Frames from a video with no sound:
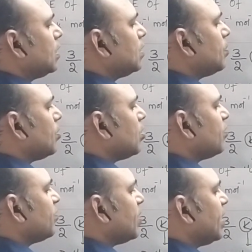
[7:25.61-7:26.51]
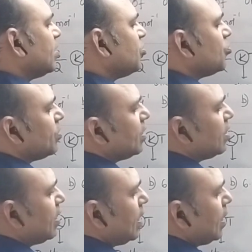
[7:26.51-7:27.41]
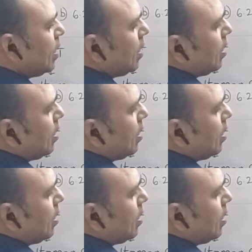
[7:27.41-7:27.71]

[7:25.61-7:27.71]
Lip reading: to the power of minus 23